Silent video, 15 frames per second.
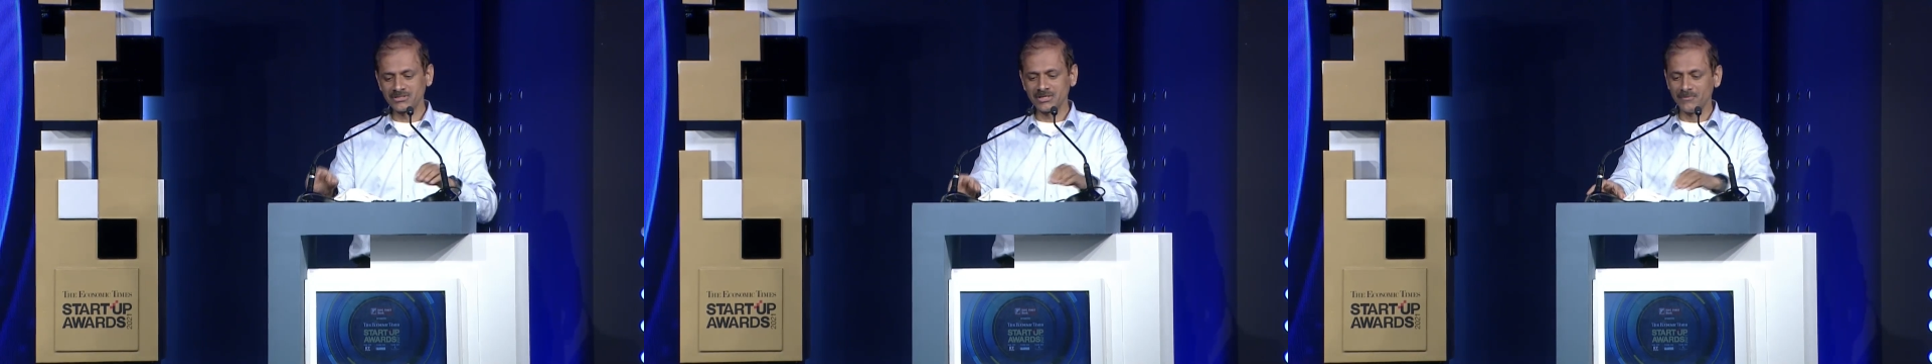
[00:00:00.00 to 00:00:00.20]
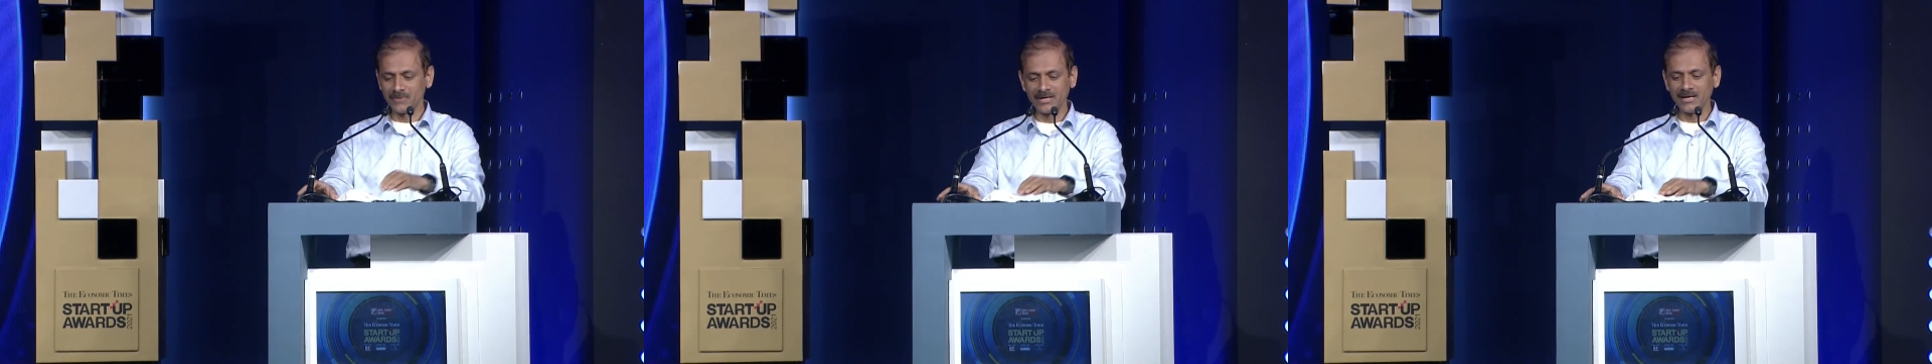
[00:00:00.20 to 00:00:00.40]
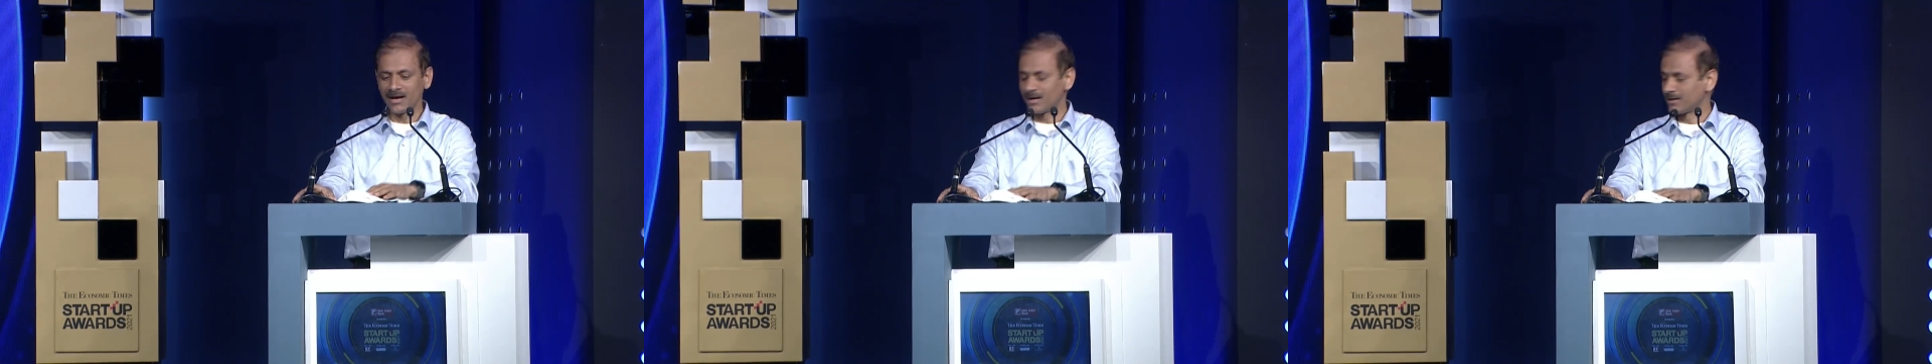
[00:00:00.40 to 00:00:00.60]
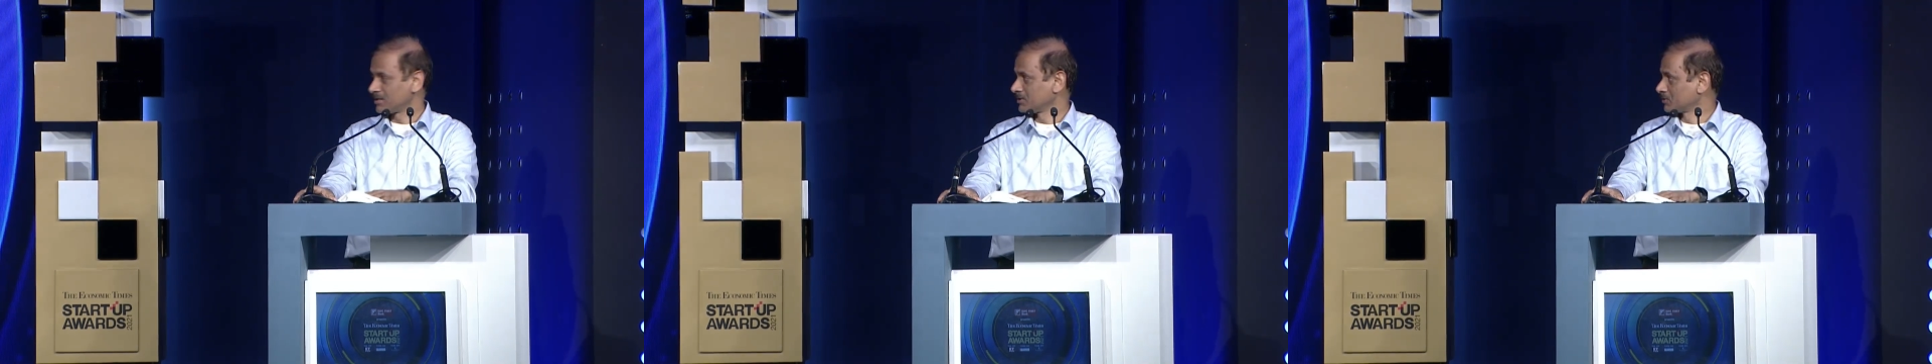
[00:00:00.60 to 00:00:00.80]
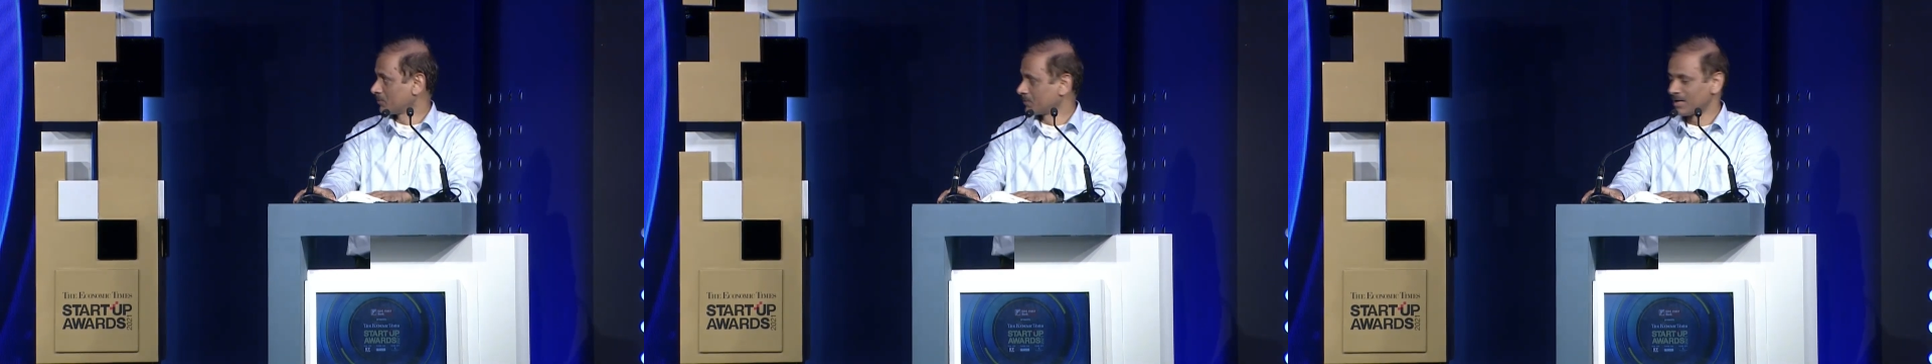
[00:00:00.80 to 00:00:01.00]
very
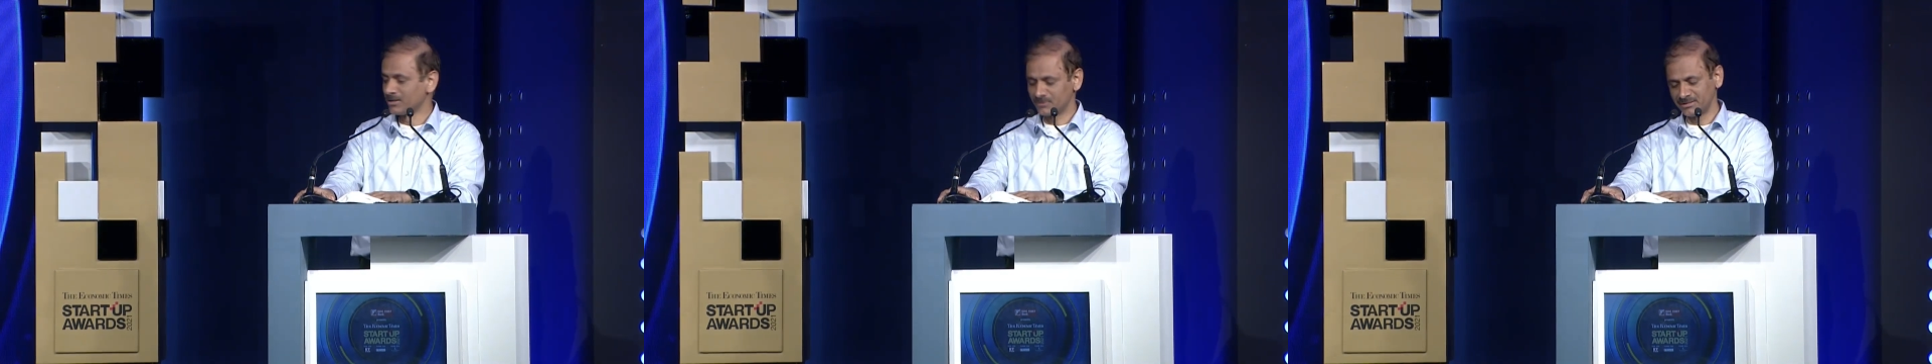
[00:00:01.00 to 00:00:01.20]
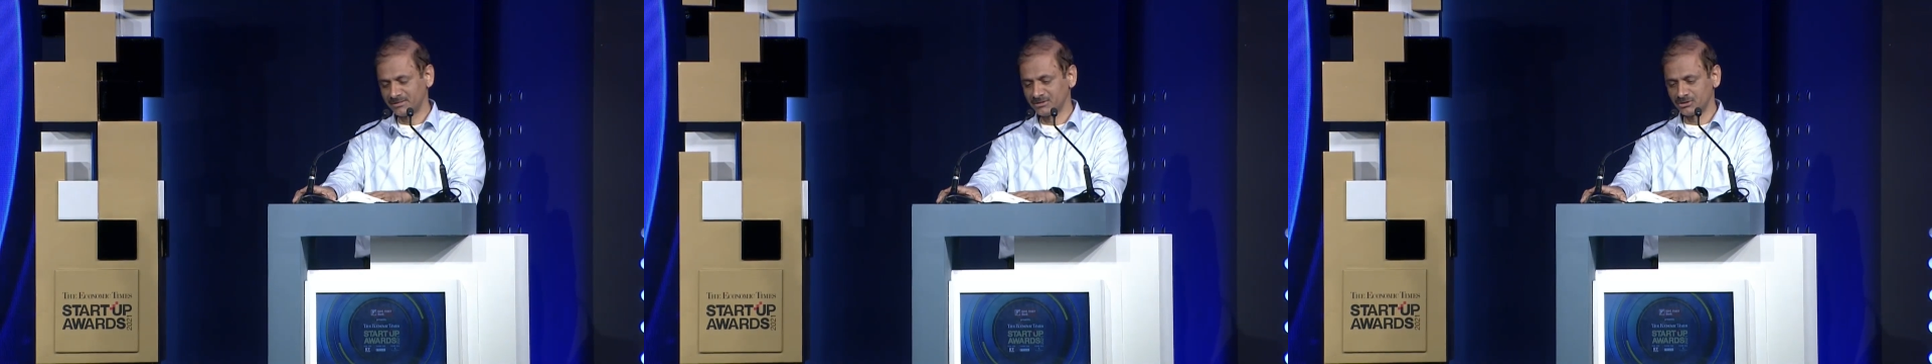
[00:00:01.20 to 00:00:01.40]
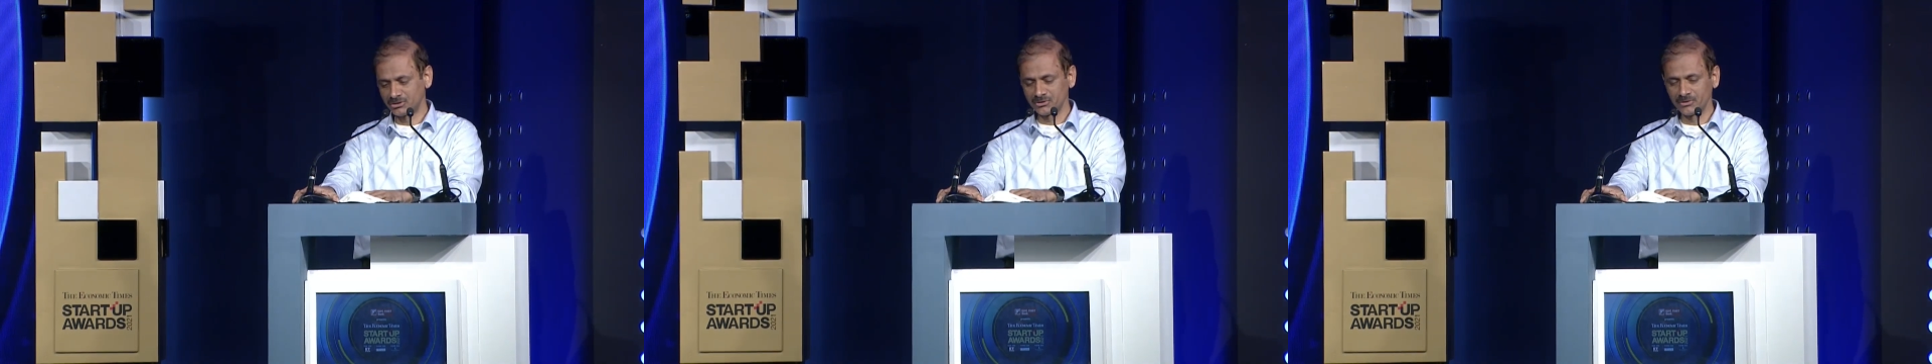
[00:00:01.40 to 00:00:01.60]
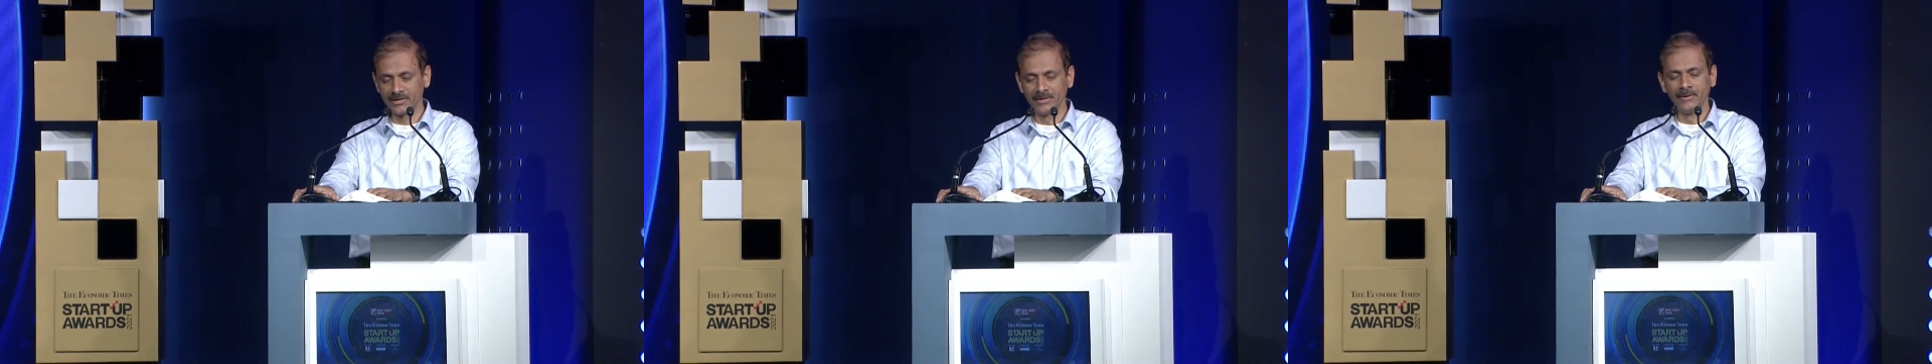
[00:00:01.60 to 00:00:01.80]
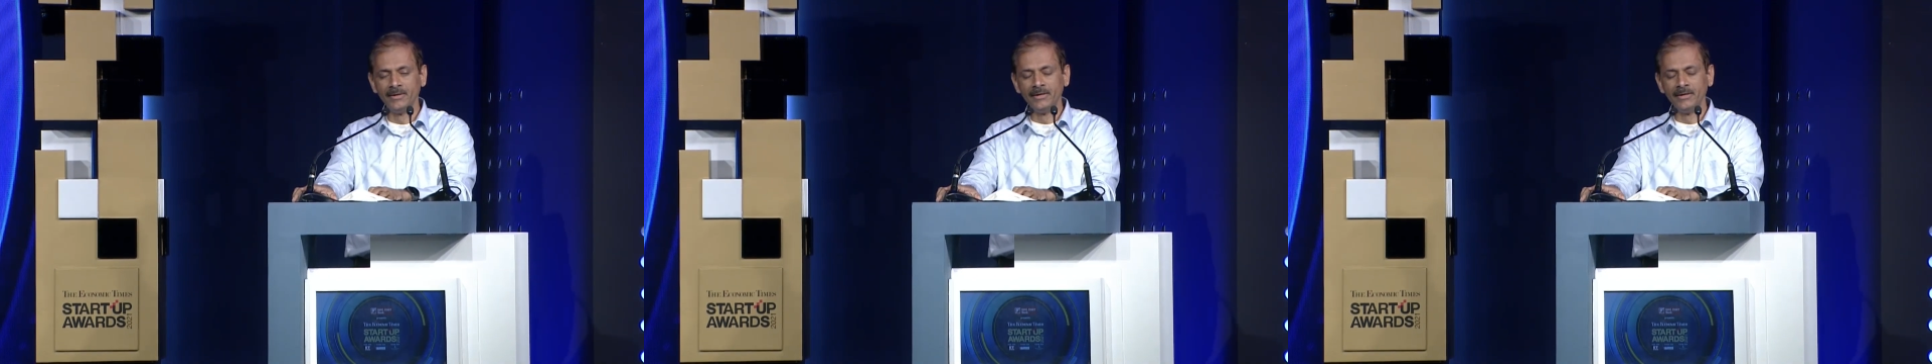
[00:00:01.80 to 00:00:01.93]
heartiest congratulations today.